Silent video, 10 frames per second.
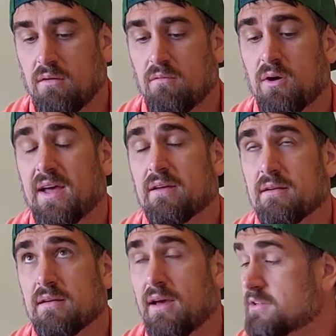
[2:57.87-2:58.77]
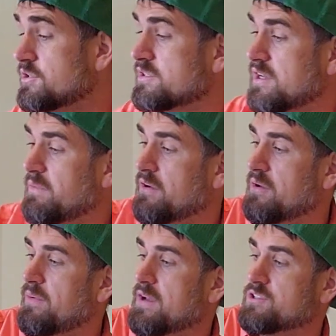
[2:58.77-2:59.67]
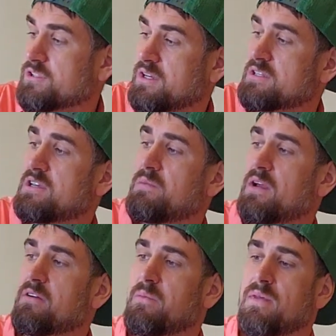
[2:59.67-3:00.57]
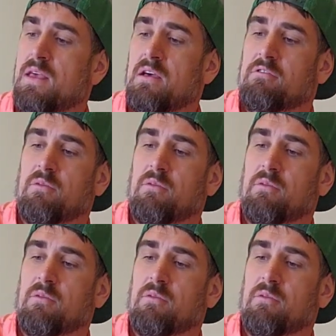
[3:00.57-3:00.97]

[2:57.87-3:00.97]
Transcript: when I should say my grip actually. I'll say my grip for